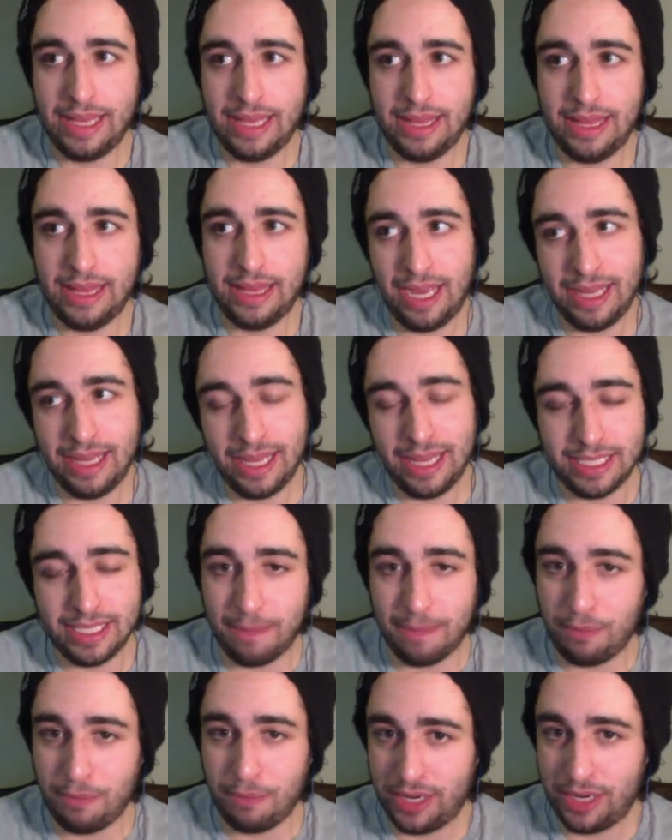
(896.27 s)
I think
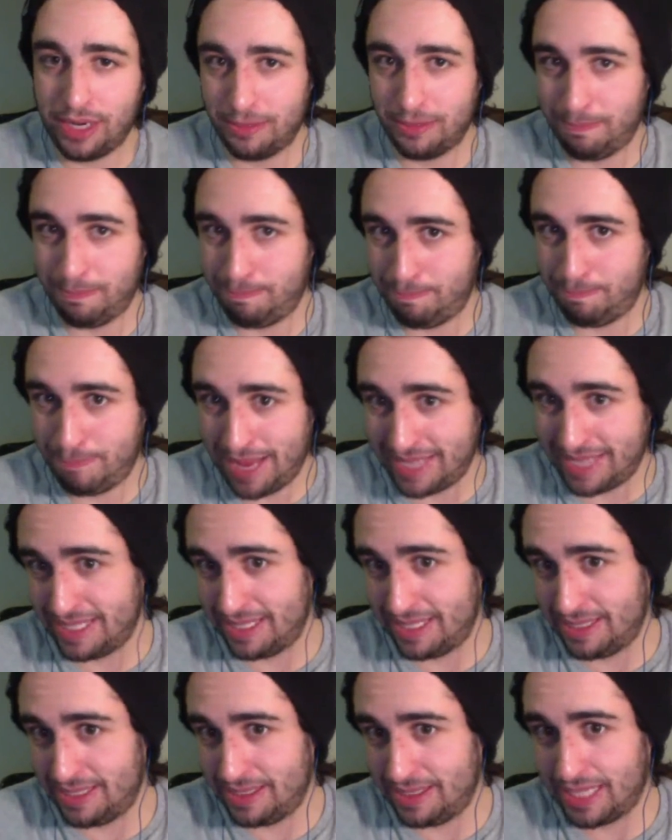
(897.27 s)
top 3 is her best
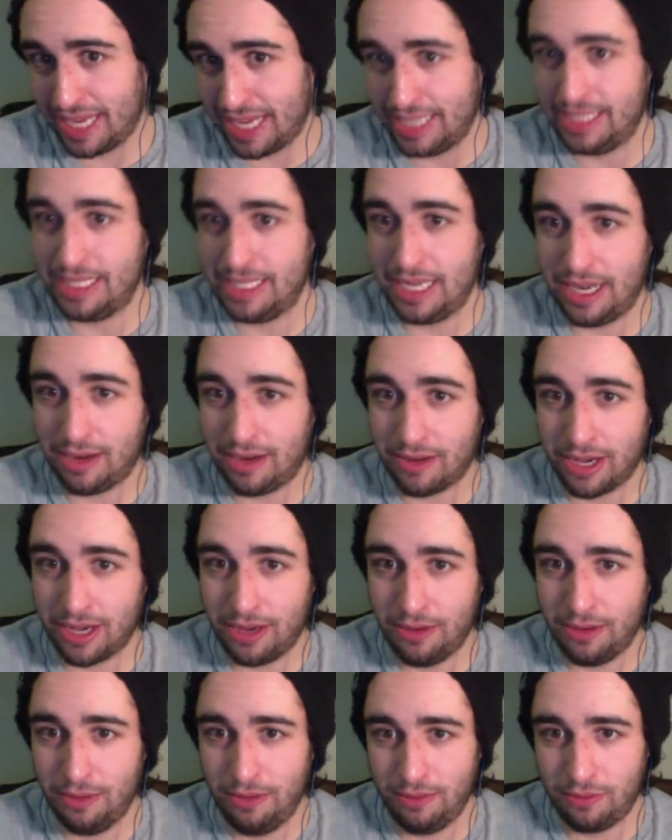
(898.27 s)
case
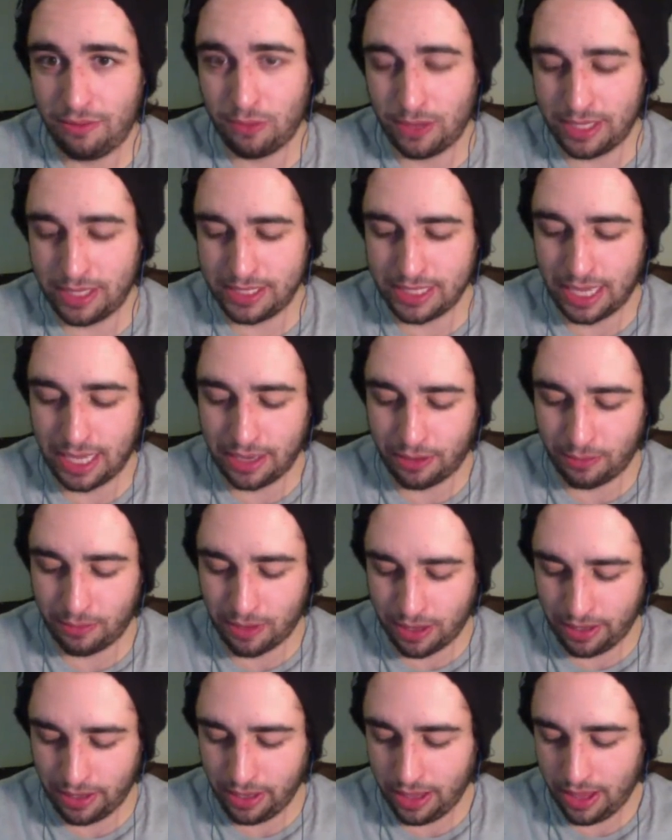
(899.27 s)
scenario for this idol
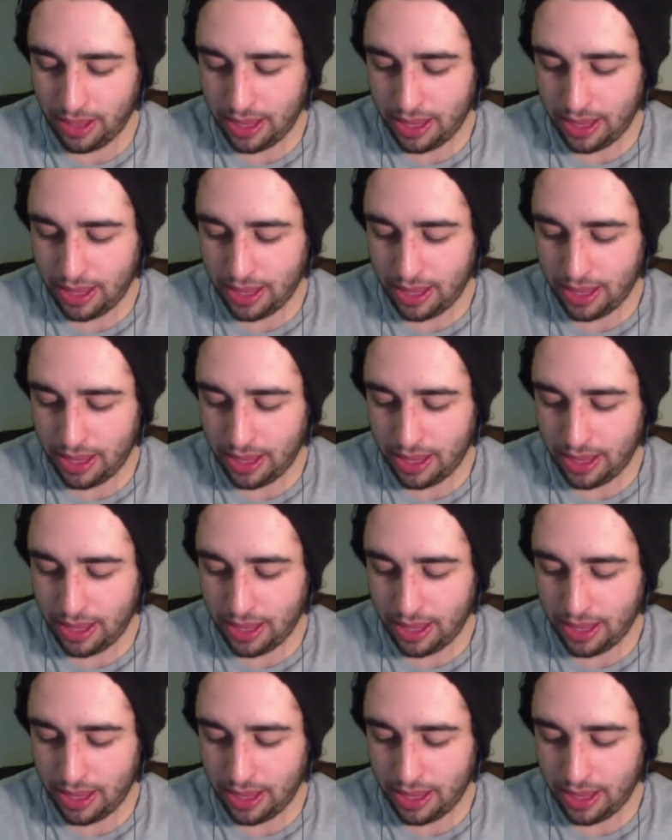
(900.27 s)
run.